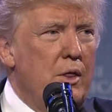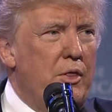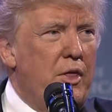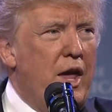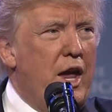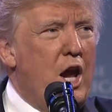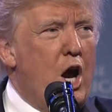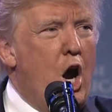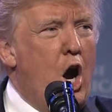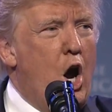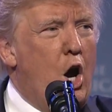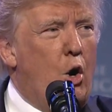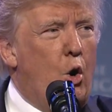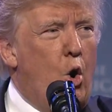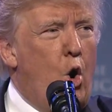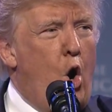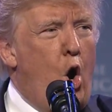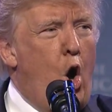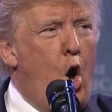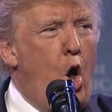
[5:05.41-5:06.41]
They are
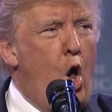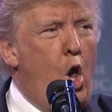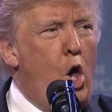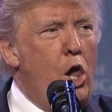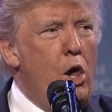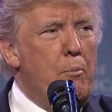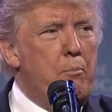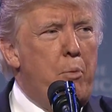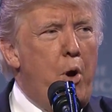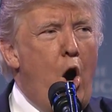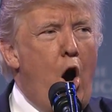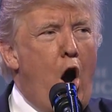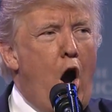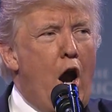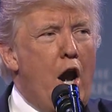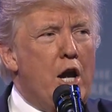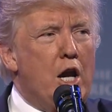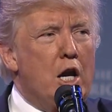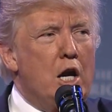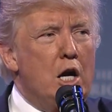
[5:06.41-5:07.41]
all
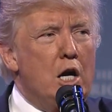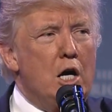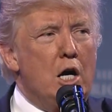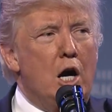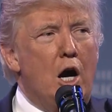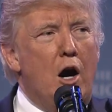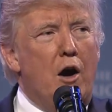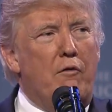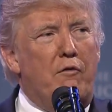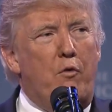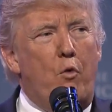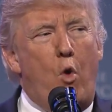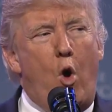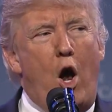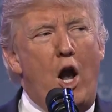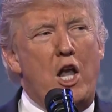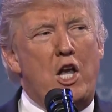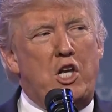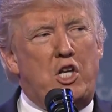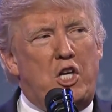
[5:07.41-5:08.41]
part of
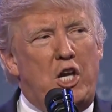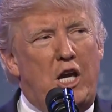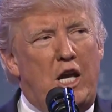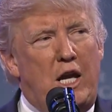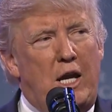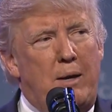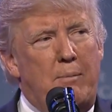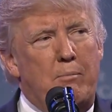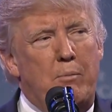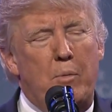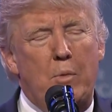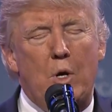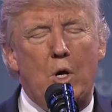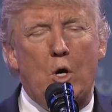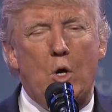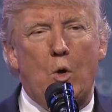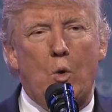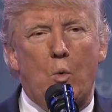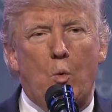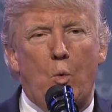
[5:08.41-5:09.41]
one team
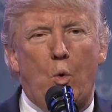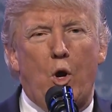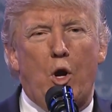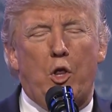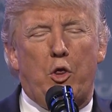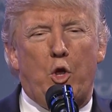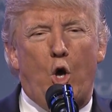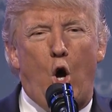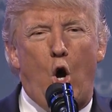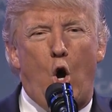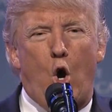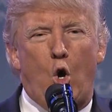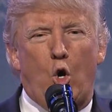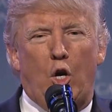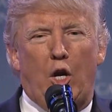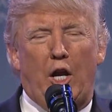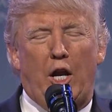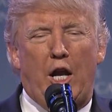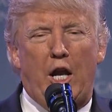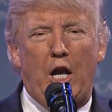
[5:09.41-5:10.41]
with
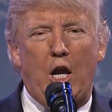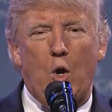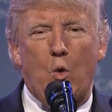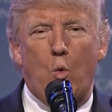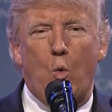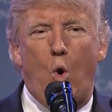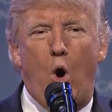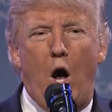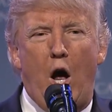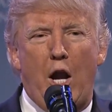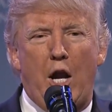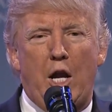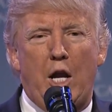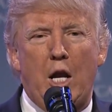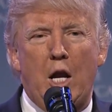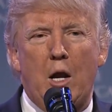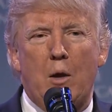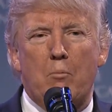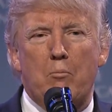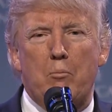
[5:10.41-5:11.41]
only
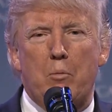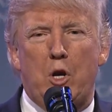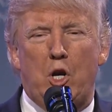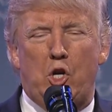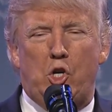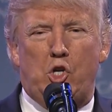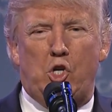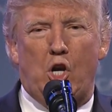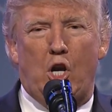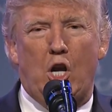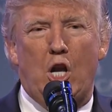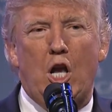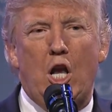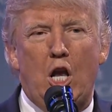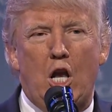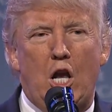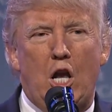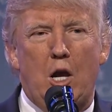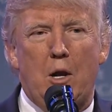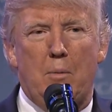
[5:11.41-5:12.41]
one mission
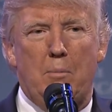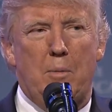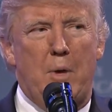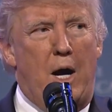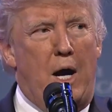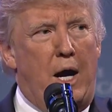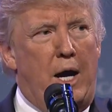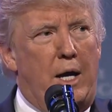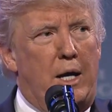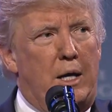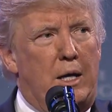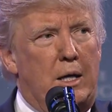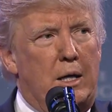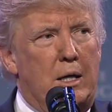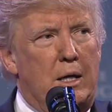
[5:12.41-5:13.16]
in mind.